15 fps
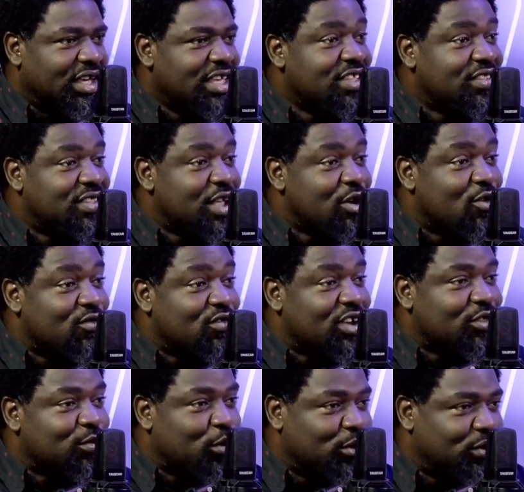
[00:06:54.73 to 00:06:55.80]
Instead of
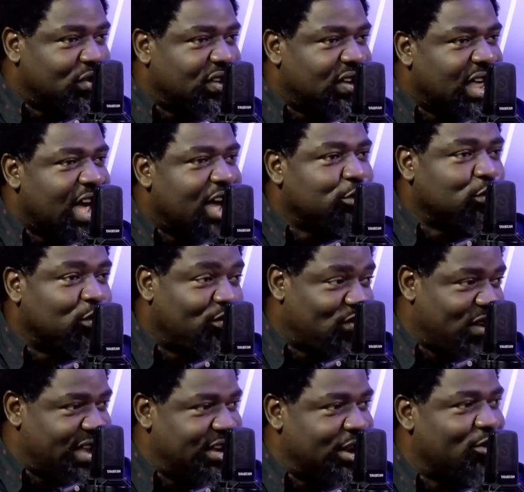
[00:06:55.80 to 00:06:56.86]
responding, I should
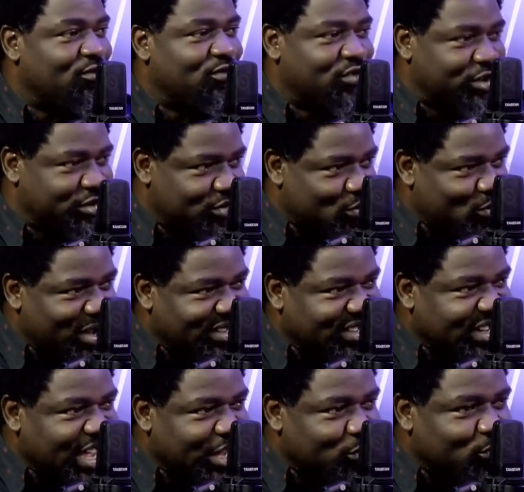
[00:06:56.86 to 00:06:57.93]
find out first, what
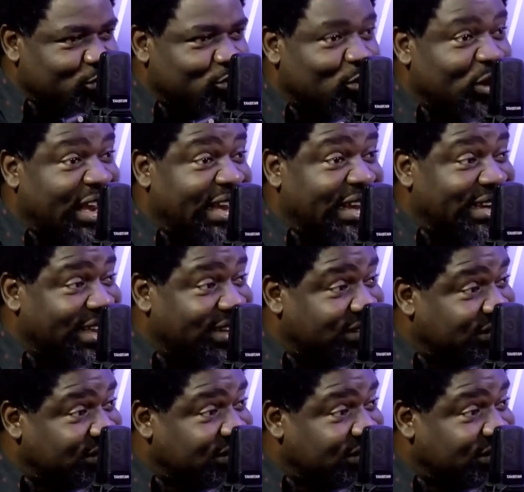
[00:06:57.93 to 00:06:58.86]
did I do to end that?